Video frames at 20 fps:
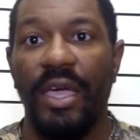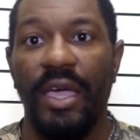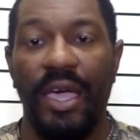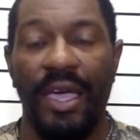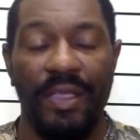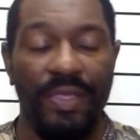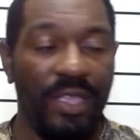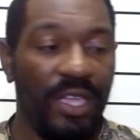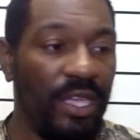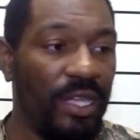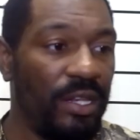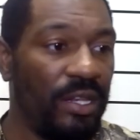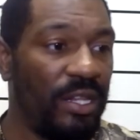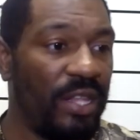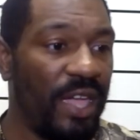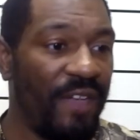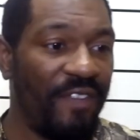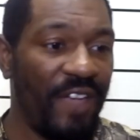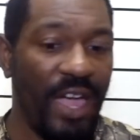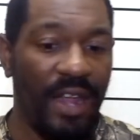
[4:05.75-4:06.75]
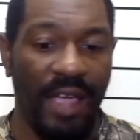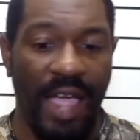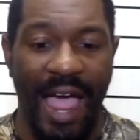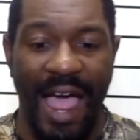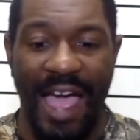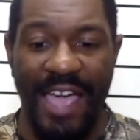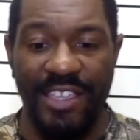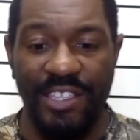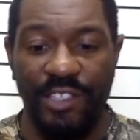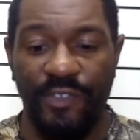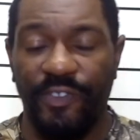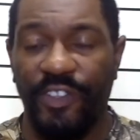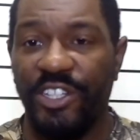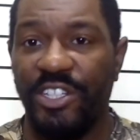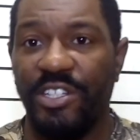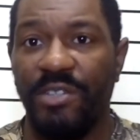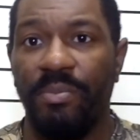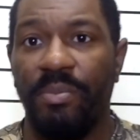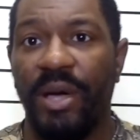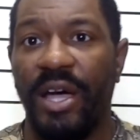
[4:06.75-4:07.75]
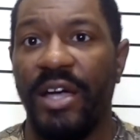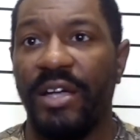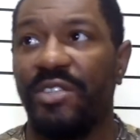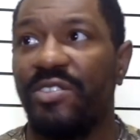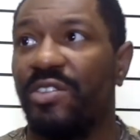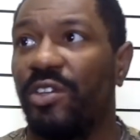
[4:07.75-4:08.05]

And then they've got an ice fishing box,